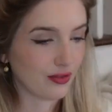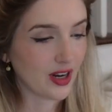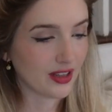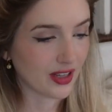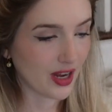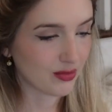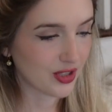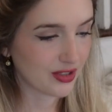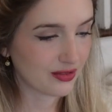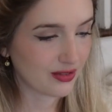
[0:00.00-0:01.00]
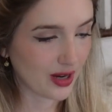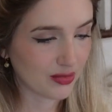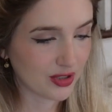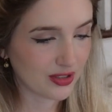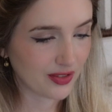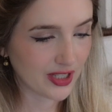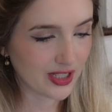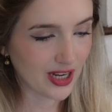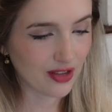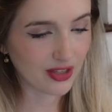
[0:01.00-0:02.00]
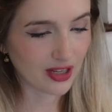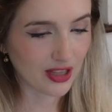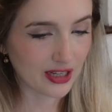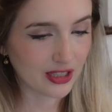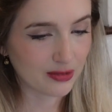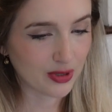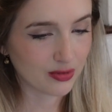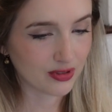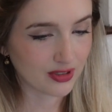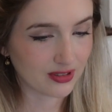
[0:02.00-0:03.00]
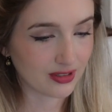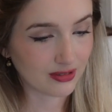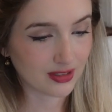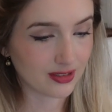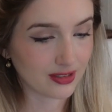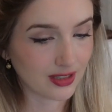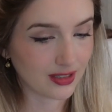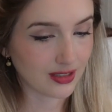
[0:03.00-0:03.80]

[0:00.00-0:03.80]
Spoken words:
Frankly, I'm just finding out that a lot of these people just don't understand